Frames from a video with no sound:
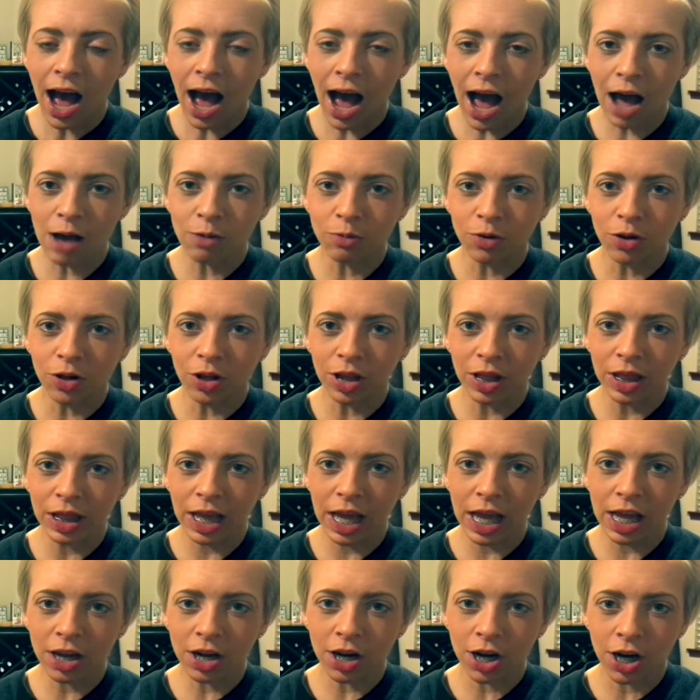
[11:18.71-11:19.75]
I will
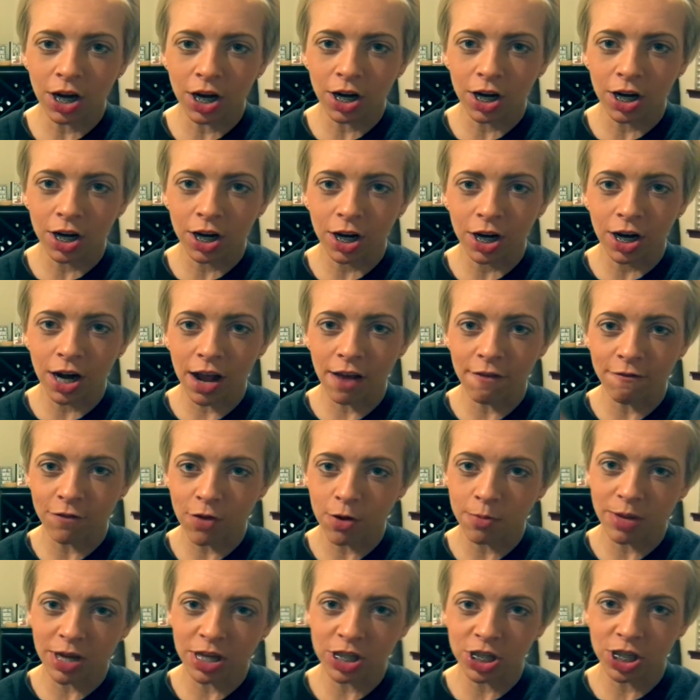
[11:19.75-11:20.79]
link her
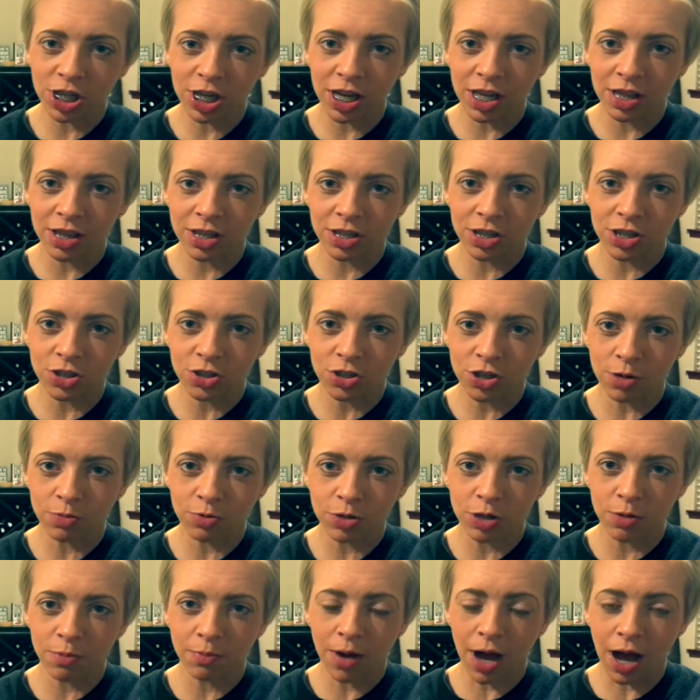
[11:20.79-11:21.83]
information in the
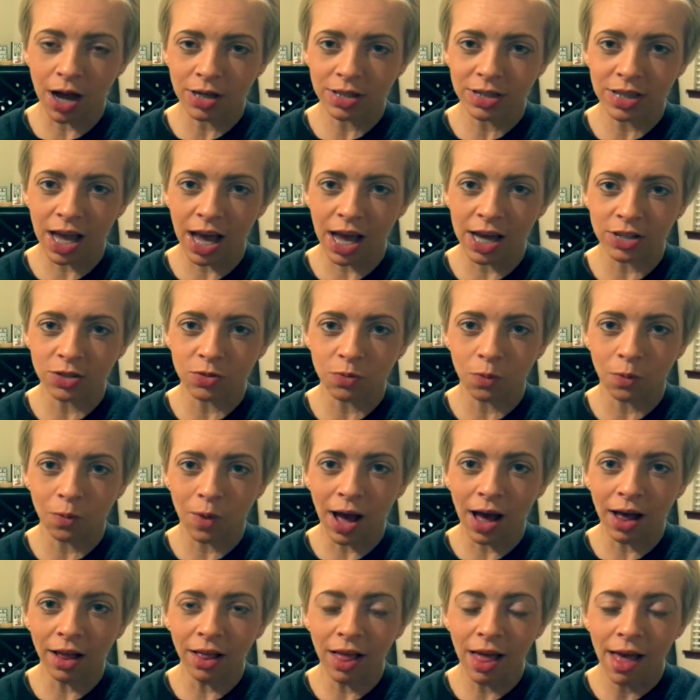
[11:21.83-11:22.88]
description box as
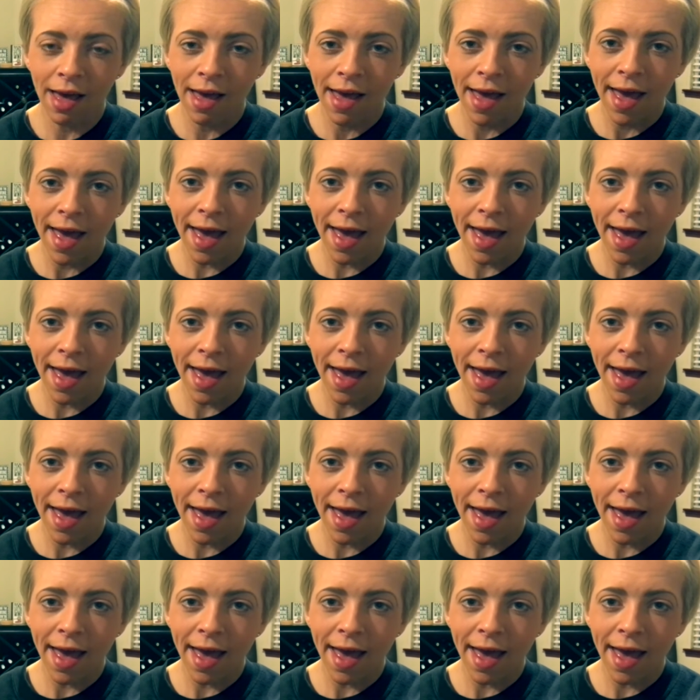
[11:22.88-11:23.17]
well.